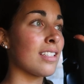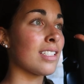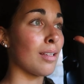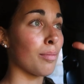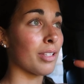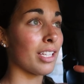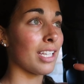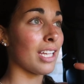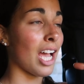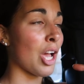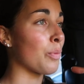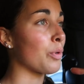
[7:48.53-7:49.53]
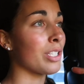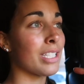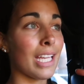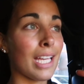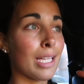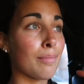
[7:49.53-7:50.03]
Typically I would
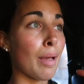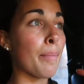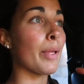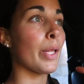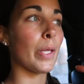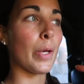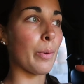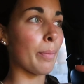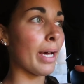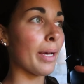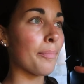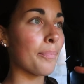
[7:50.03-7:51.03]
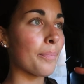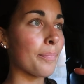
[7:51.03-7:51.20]
get my paloma,